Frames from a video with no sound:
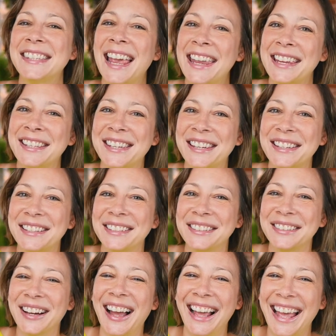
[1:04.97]
Take
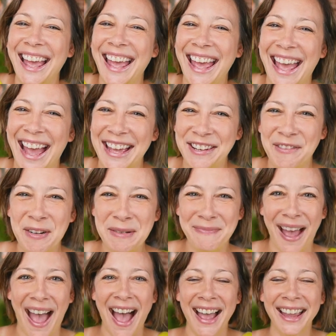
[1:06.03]
two. And we're
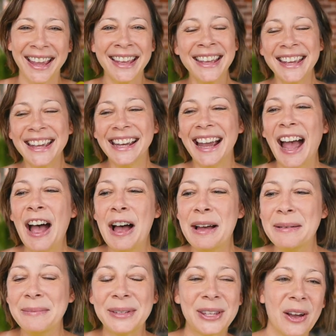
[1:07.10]
back.
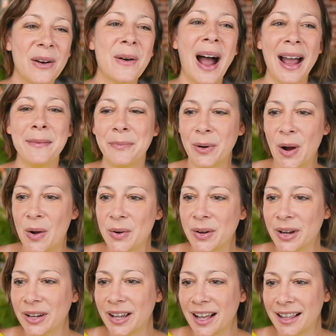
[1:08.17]
So I broke
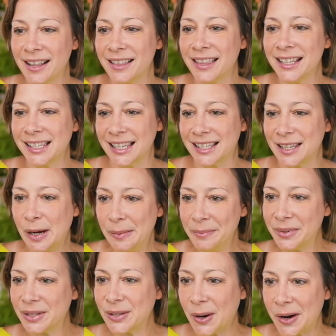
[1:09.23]
the
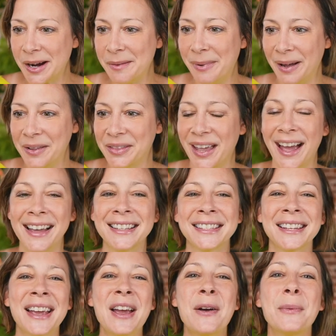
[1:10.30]
system. Sorry about that.
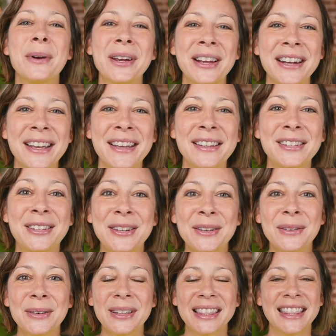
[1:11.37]
We're going to
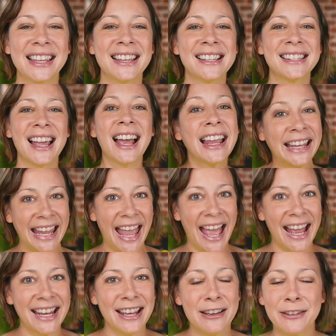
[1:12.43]
do this
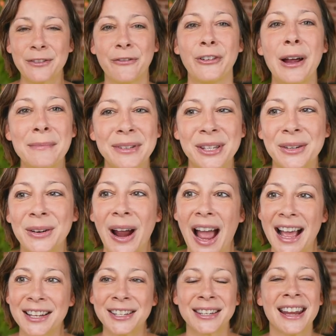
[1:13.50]
again from
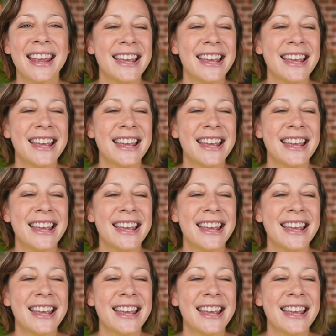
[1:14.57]
scratch